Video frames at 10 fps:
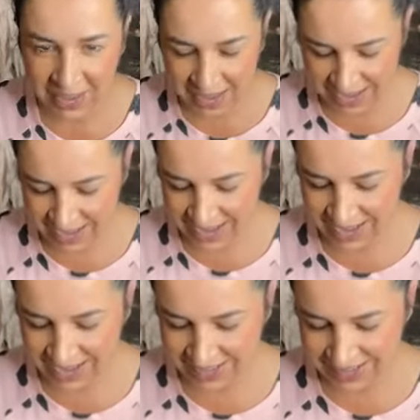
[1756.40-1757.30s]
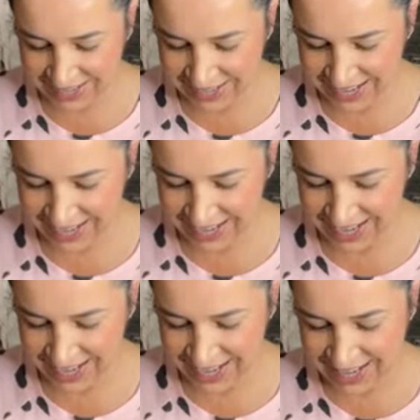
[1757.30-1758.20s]
Thanks, Jenny.
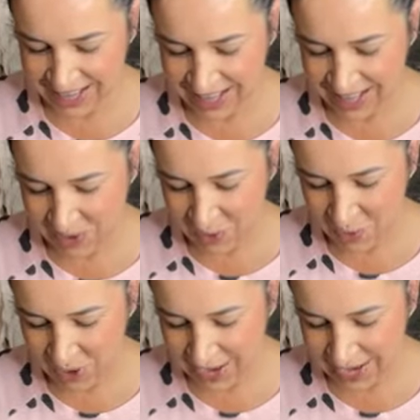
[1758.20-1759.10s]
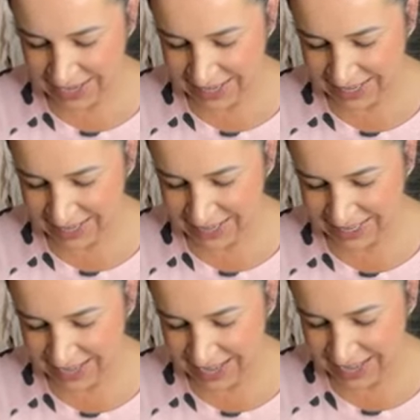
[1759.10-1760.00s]
Wine and
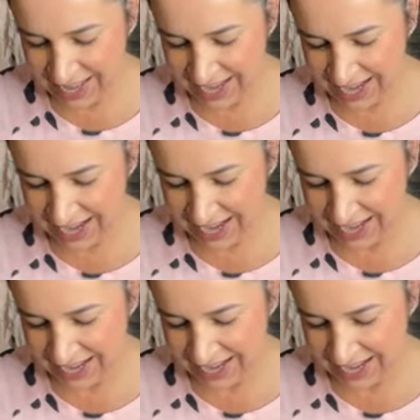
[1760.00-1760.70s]
design.